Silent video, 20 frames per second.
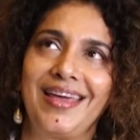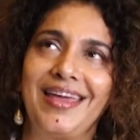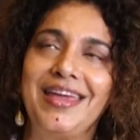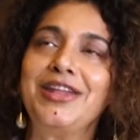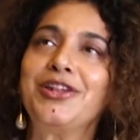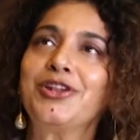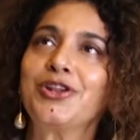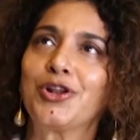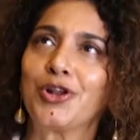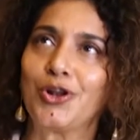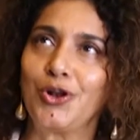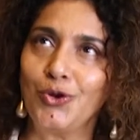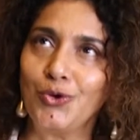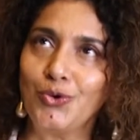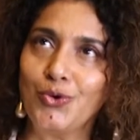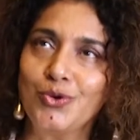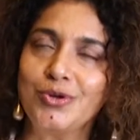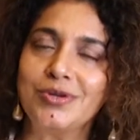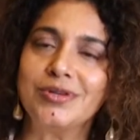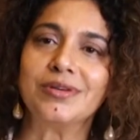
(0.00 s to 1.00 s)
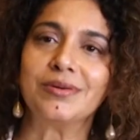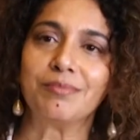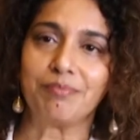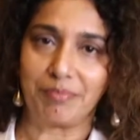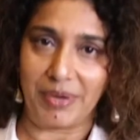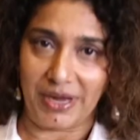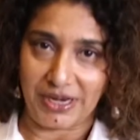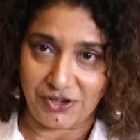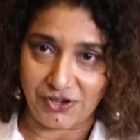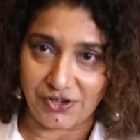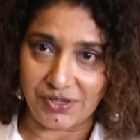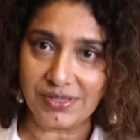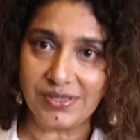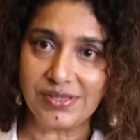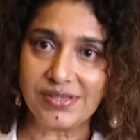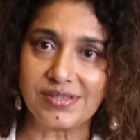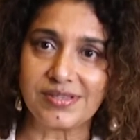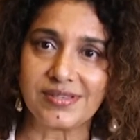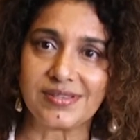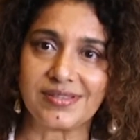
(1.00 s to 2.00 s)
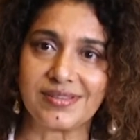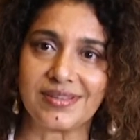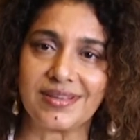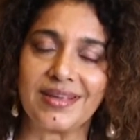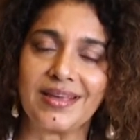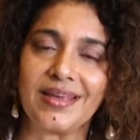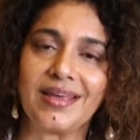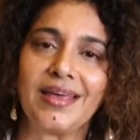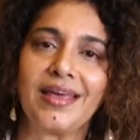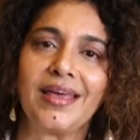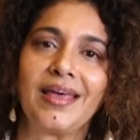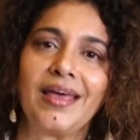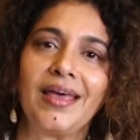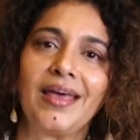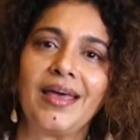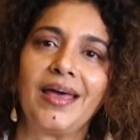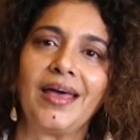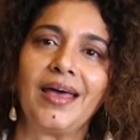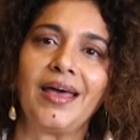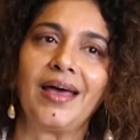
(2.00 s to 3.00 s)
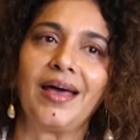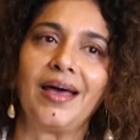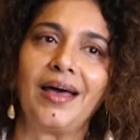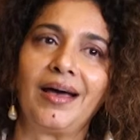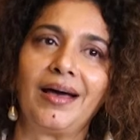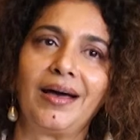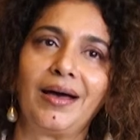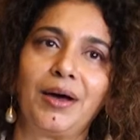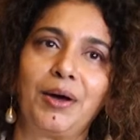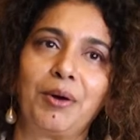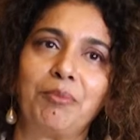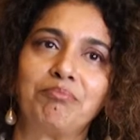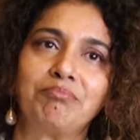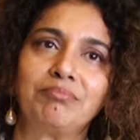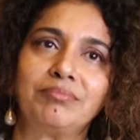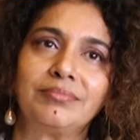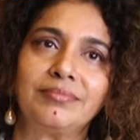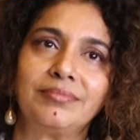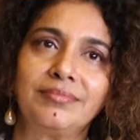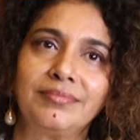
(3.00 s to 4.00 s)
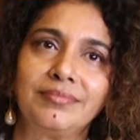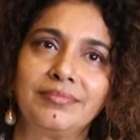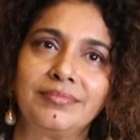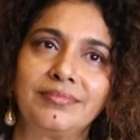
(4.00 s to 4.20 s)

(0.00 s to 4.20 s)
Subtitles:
include patients, parents